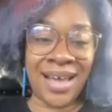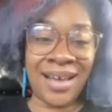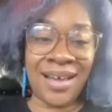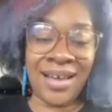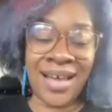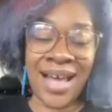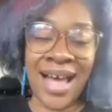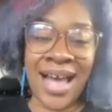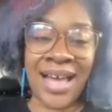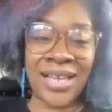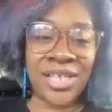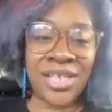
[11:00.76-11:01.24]

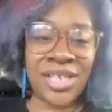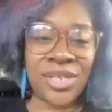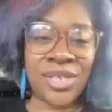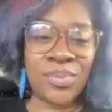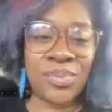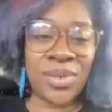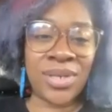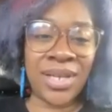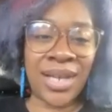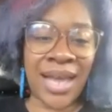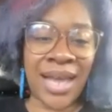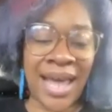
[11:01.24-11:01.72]
I just
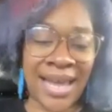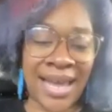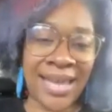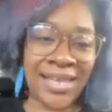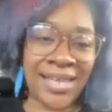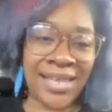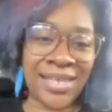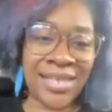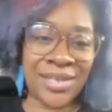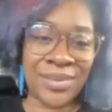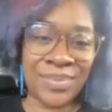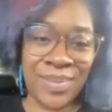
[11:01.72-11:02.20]
would like
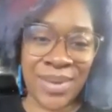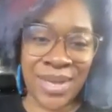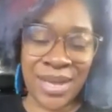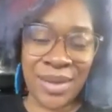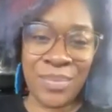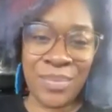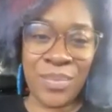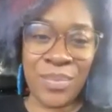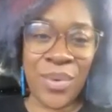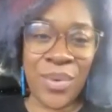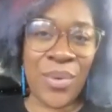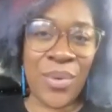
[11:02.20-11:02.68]
it to be
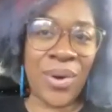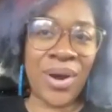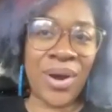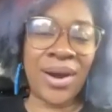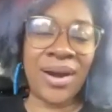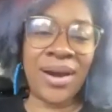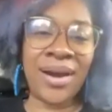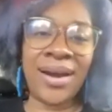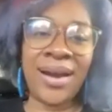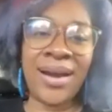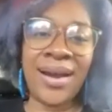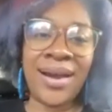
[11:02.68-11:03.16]

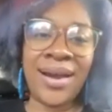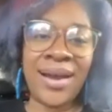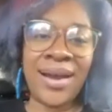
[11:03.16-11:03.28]
more